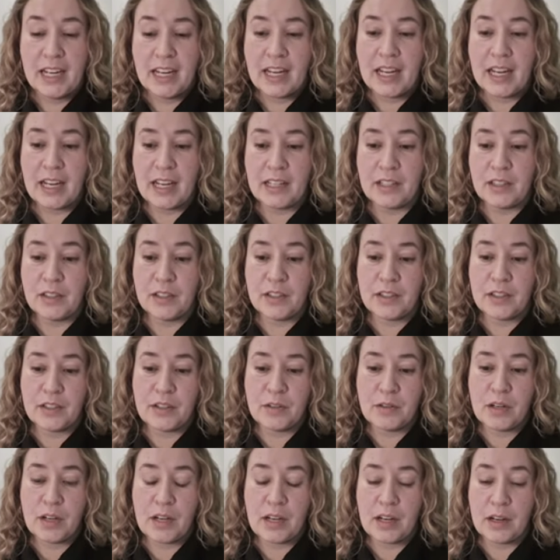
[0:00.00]
And
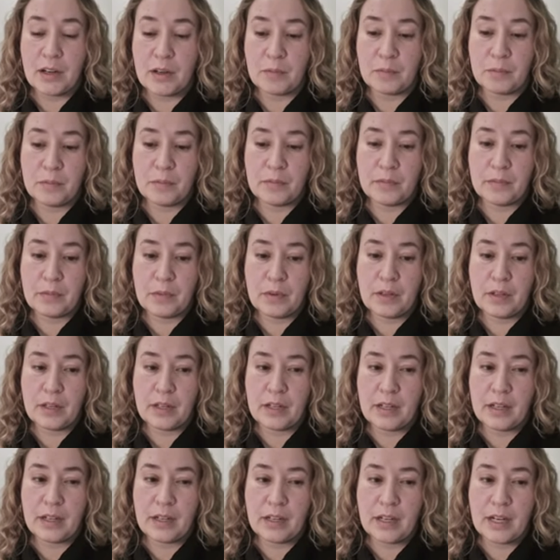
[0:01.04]
I
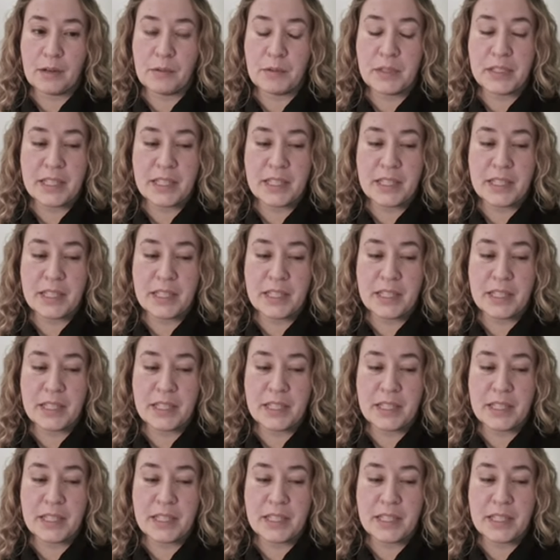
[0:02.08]
would